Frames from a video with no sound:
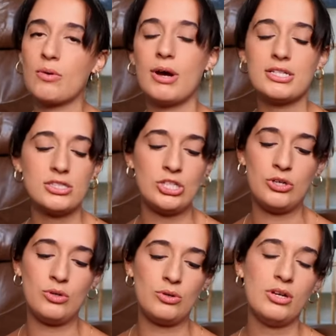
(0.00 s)
like
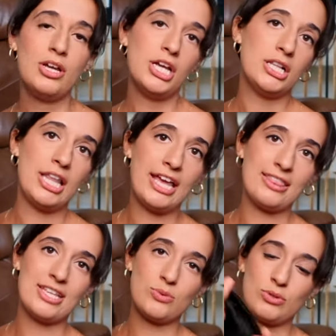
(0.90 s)
wetsuit.
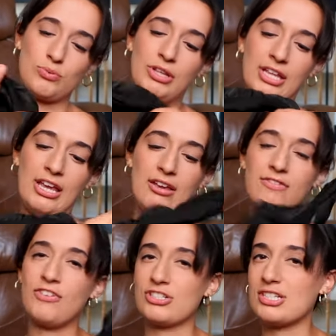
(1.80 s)
Like, this was
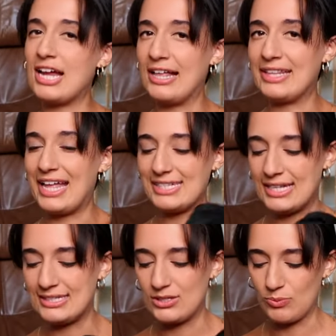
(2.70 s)
really versatile in that
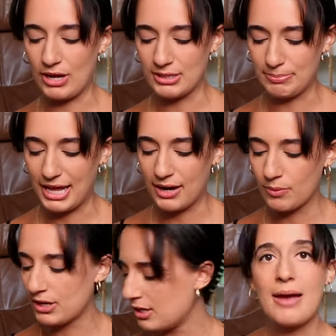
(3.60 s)
sense as well, the black
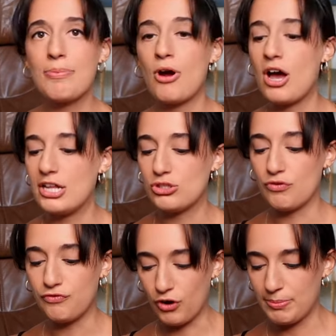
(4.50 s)
one. I brought,
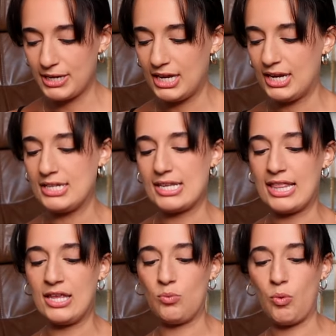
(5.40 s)
so four bikinis
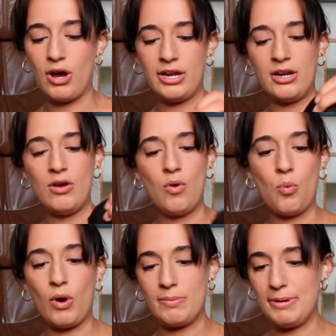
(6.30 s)
and then
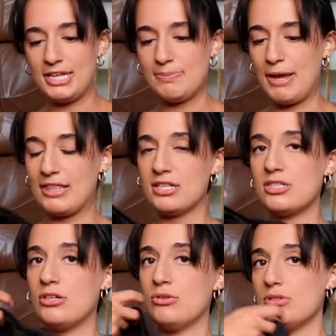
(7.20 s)
one-piece bathing
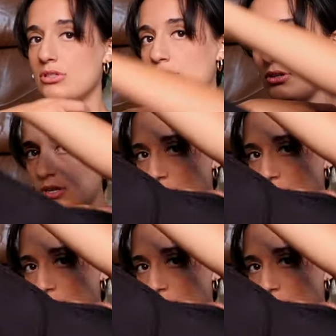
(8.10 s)
suit.